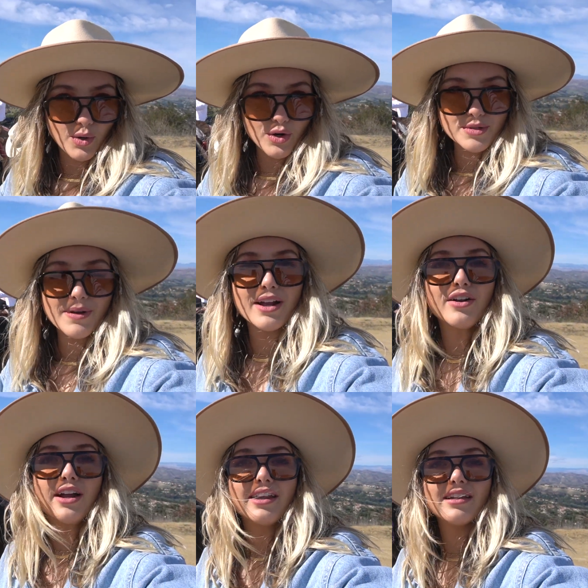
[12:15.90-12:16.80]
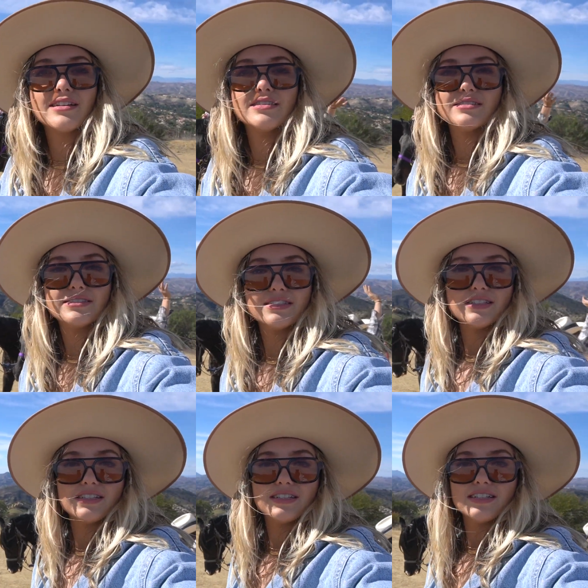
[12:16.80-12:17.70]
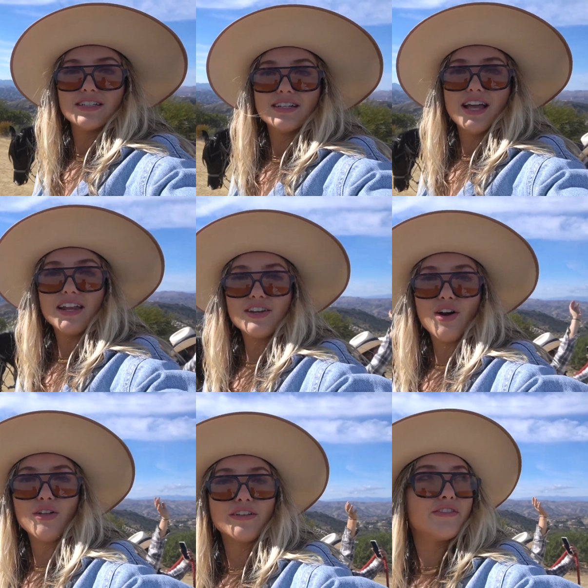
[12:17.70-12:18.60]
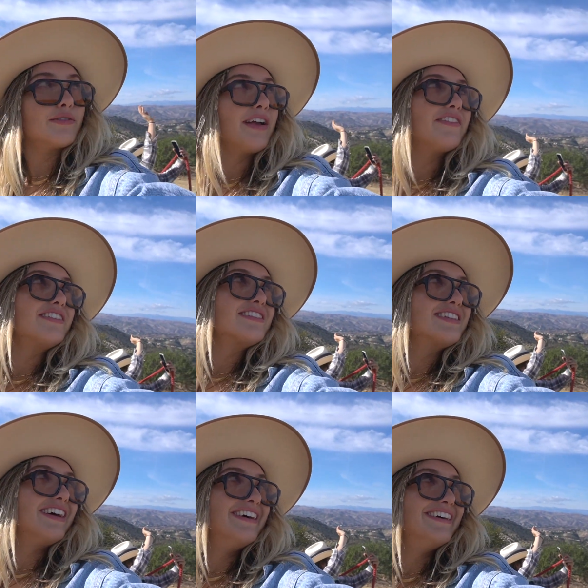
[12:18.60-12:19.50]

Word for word: horseback riding and calling for ravens.